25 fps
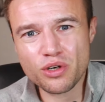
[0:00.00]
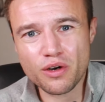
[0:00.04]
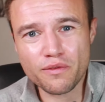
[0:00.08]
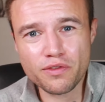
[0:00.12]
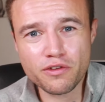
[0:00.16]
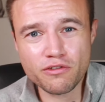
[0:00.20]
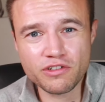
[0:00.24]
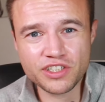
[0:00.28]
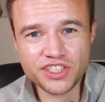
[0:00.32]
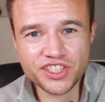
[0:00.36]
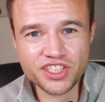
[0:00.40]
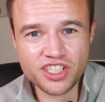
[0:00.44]
of
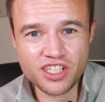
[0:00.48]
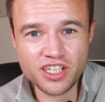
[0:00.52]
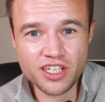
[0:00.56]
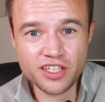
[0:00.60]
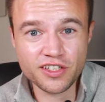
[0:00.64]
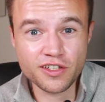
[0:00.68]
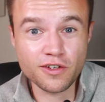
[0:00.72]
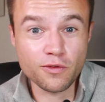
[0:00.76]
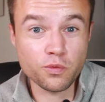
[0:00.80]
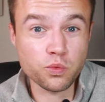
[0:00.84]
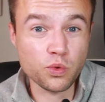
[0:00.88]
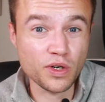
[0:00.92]
the
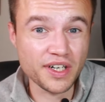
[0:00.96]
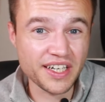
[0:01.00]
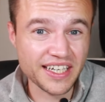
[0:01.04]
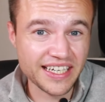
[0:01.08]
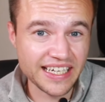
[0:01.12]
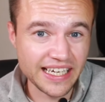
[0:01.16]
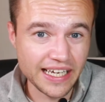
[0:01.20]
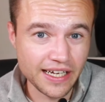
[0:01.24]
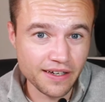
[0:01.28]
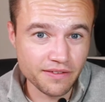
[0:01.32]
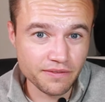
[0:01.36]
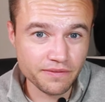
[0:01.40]
return of one
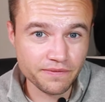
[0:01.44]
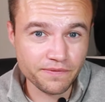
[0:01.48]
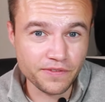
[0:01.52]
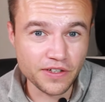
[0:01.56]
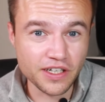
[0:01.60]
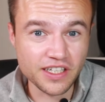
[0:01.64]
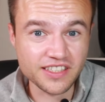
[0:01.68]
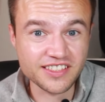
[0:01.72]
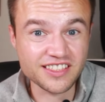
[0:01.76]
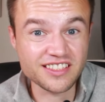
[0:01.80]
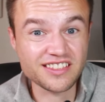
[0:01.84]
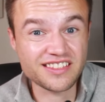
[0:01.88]
account
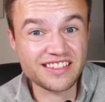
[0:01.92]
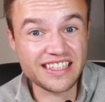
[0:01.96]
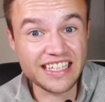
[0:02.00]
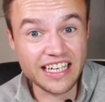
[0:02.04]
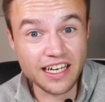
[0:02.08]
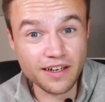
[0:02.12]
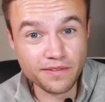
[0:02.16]
versus the